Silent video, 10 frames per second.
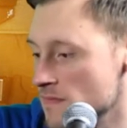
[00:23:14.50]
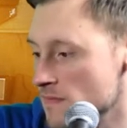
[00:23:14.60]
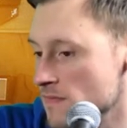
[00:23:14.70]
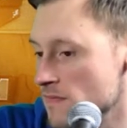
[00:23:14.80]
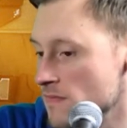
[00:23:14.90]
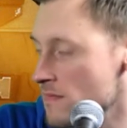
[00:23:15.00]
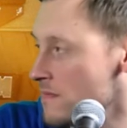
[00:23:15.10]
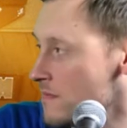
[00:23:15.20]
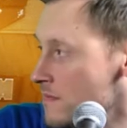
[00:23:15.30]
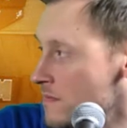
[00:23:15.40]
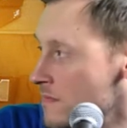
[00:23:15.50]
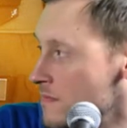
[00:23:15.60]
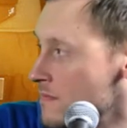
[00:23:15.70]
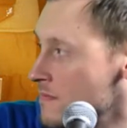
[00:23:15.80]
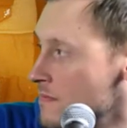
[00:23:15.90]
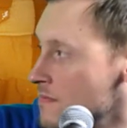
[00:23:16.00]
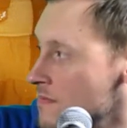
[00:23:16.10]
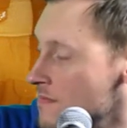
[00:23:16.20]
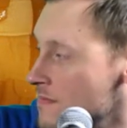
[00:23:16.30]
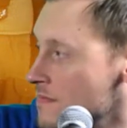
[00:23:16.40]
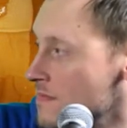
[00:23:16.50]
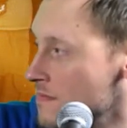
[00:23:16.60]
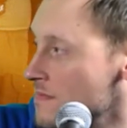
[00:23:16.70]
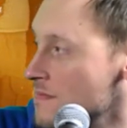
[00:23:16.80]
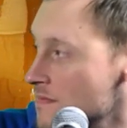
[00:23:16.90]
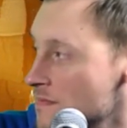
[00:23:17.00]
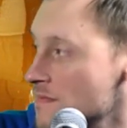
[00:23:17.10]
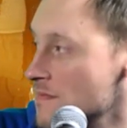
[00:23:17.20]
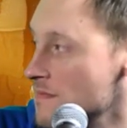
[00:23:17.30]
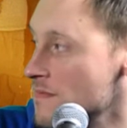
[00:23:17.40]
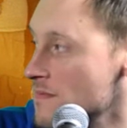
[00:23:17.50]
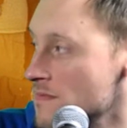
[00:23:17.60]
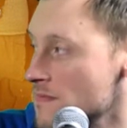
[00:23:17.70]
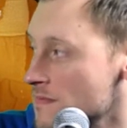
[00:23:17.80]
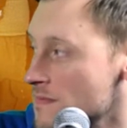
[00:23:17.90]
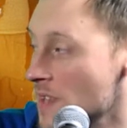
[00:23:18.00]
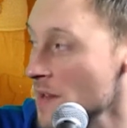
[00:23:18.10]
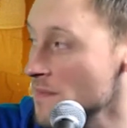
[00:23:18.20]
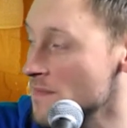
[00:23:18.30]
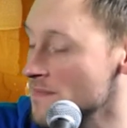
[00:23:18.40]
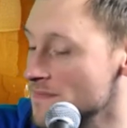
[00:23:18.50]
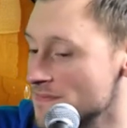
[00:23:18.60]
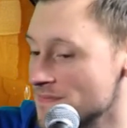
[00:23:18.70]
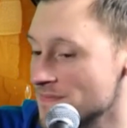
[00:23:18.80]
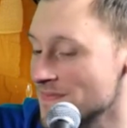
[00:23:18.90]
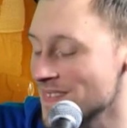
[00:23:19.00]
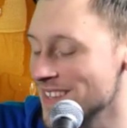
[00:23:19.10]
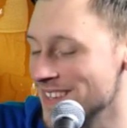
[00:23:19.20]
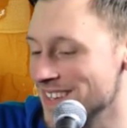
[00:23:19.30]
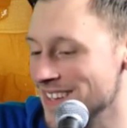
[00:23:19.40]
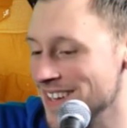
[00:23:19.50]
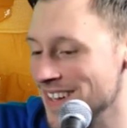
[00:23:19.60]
(silent)